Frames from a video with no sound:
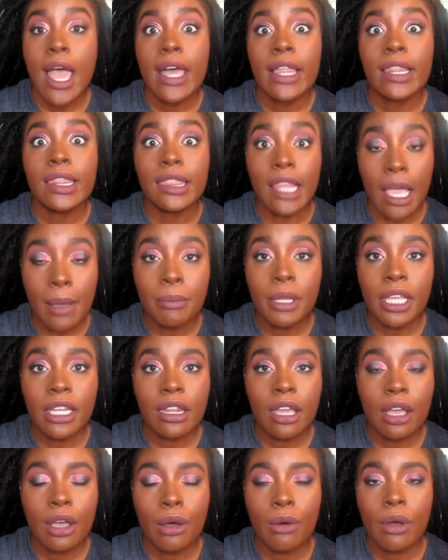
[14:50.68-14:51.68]
Let me
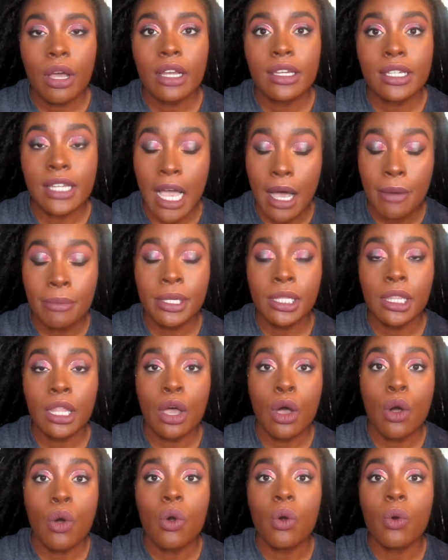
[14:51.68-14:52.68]
know down
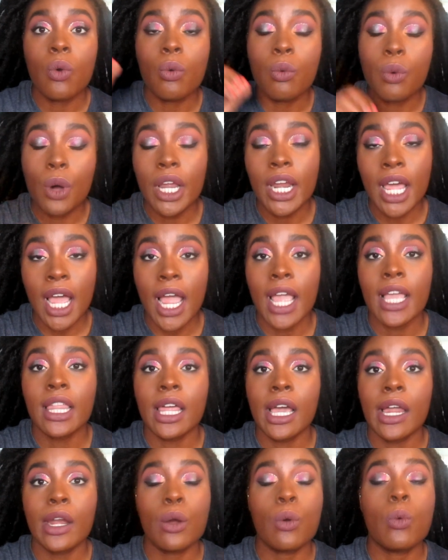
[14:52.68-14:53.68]
below what
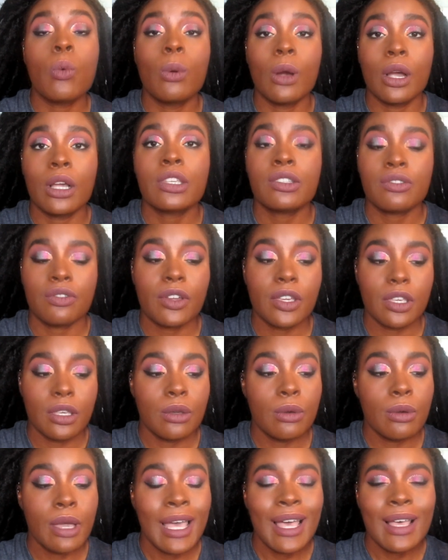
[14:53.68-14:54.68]
highlighter works for
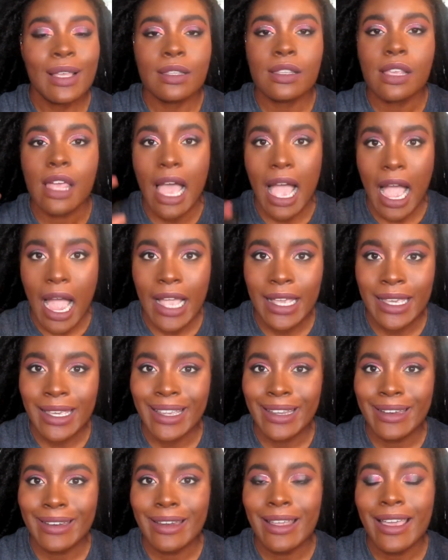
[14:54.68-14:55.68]
you so that I
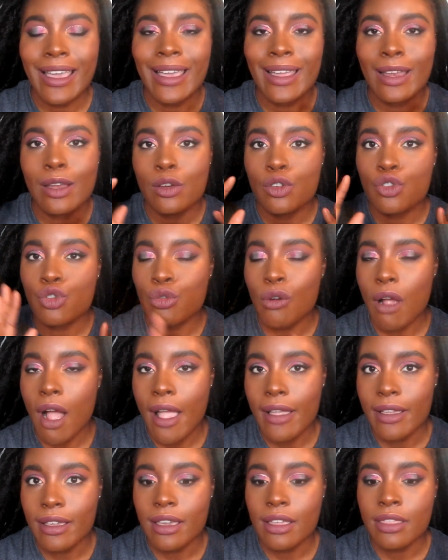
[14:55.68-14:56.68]
can try
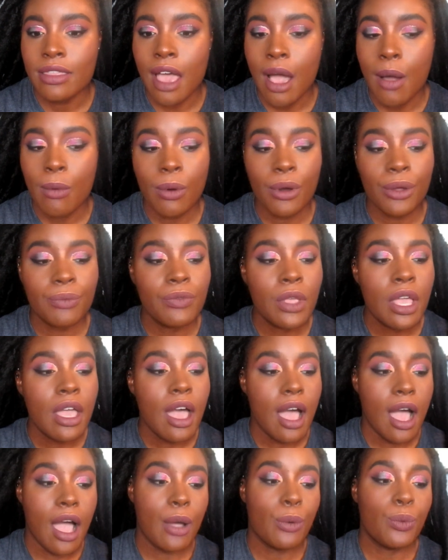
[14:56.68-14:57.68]
and get that one.
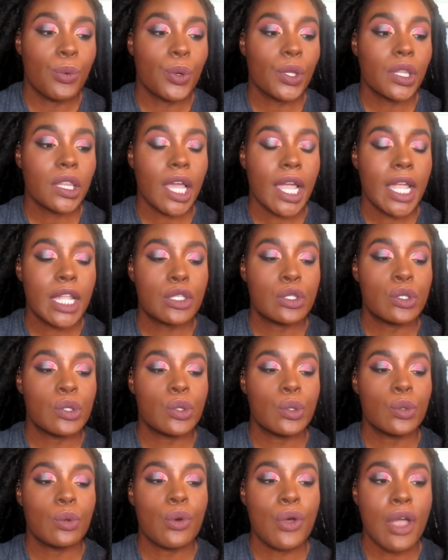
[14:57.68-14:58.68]
I would like
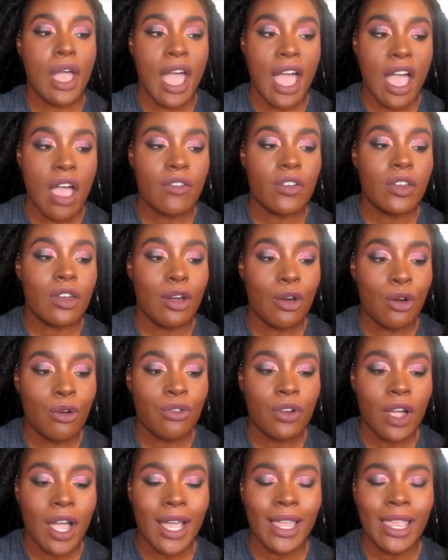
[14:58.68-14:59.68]
to have an
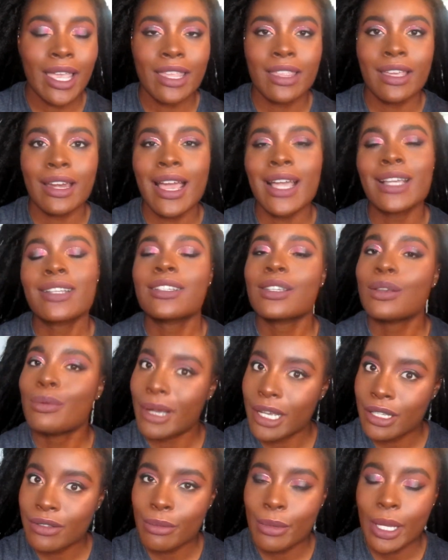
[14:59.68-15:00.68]
Ofra highlighter that actually
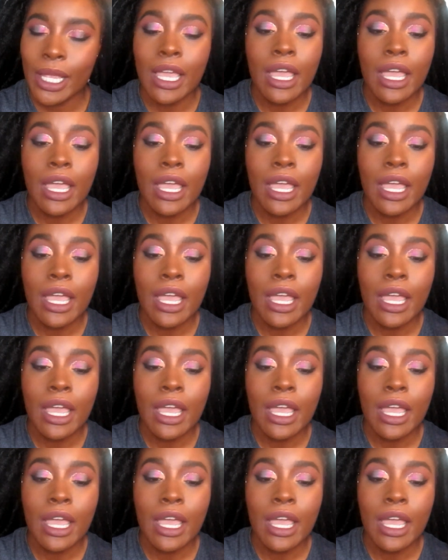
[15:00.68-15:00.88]
works for me.